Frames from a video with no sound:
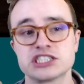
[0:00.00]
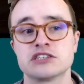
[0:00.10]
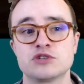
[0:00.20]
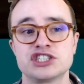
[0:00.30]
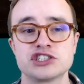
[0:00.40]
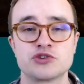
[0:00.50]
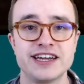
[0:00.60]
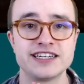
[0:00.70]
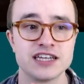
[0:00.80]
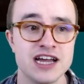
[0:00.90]
which is
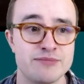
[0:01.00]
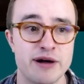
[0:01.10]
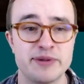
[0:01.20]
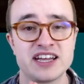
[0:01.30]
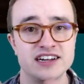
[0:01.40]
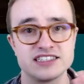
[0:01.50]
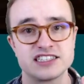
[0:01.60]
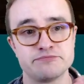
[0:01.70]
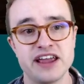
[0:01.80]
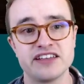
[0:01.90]
great, but because
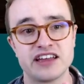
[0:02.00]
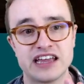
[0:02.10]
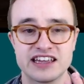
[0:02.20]
it's melee,